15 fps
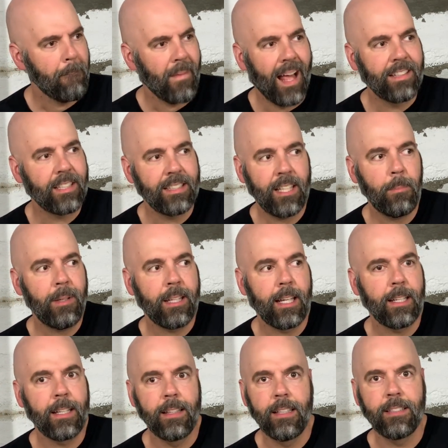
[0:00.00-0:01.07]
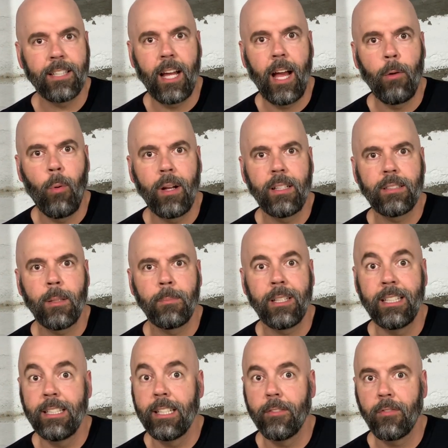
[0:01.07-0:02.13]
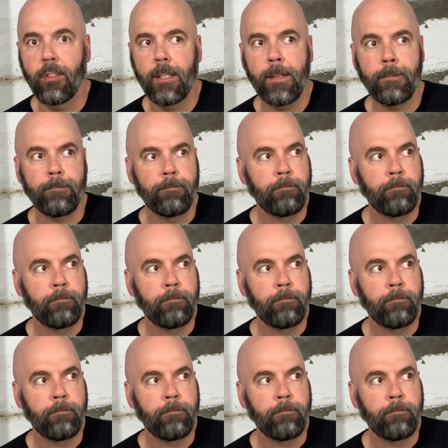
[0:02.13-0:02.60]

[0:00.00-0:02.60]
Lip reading: As I said at the beginning of this, I wanted something different.